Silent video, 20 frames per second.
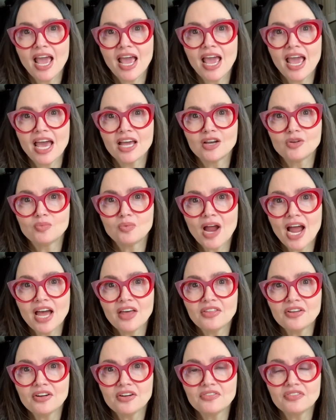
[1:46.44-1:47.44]
And
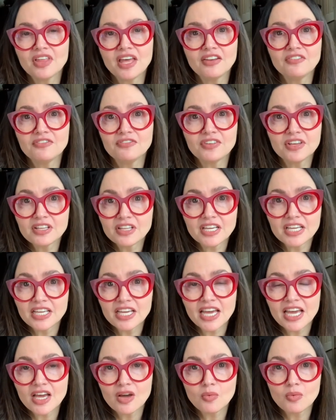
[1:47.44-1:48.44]
rather than filling
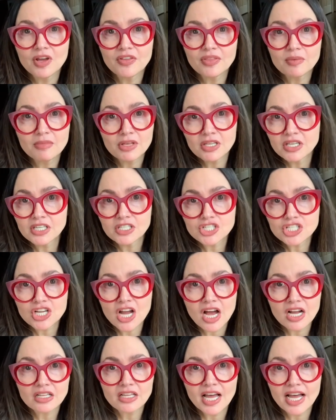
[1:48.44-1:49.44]
it with a million
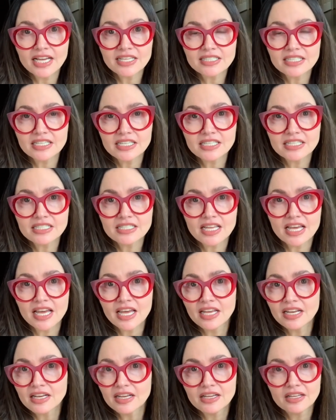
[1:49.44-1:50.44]
shot glasses
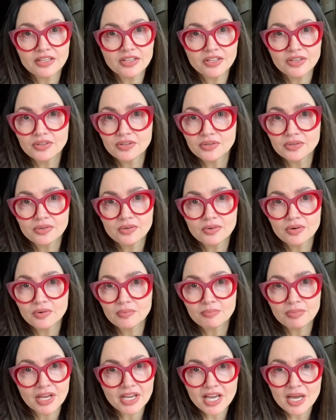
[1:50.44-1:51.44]
that you
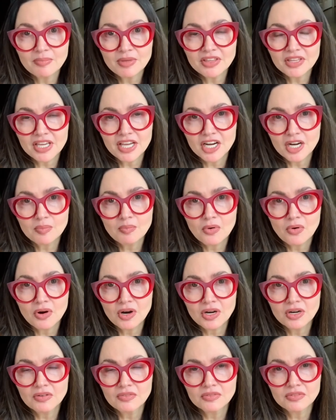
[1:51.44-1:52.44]
pick up at the
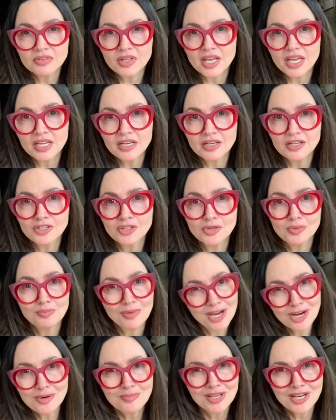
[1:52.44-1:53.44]
airport that you
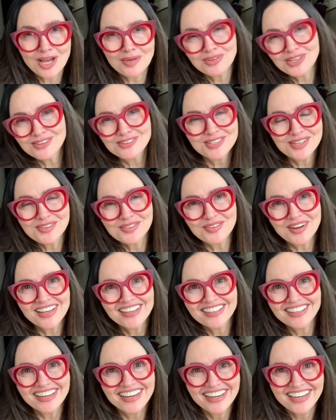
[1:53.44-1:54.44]
may or may not be using with
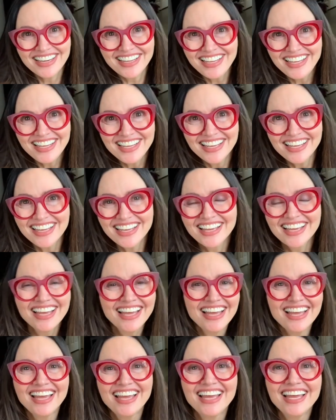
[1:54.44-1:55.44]
regularity,
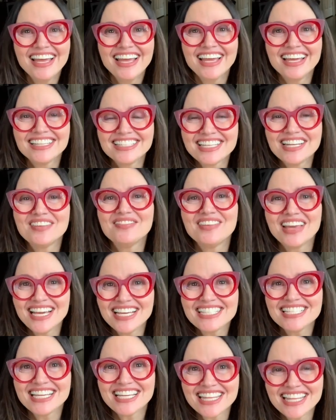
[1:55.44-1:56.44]
it's an
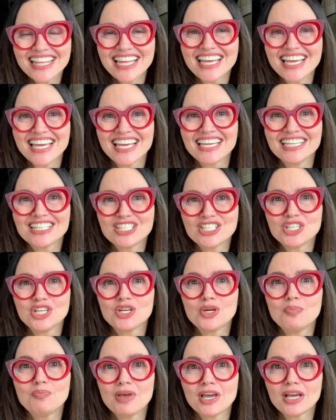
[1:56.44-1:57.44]
amazing thing
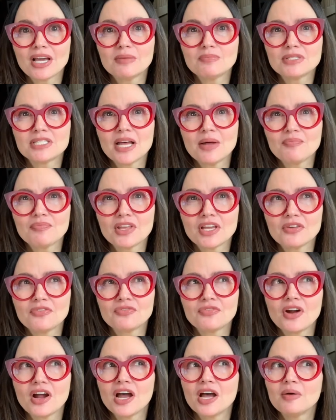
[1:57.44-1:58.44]
to pick up something
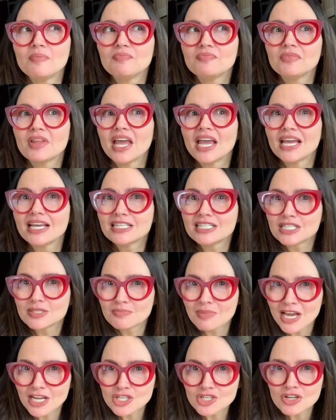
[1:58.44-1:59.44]
from a
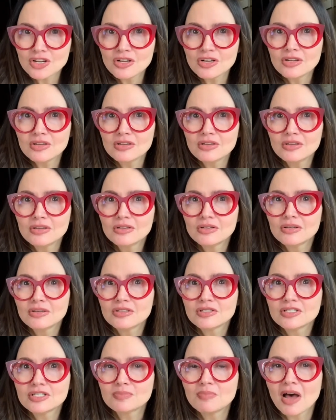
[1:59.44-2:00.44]
special
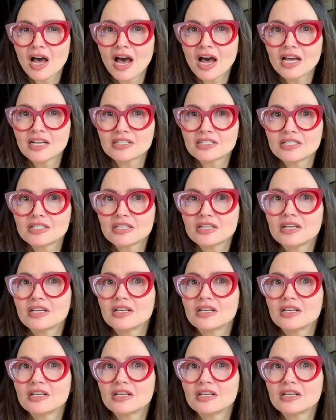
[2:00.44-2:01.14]
spot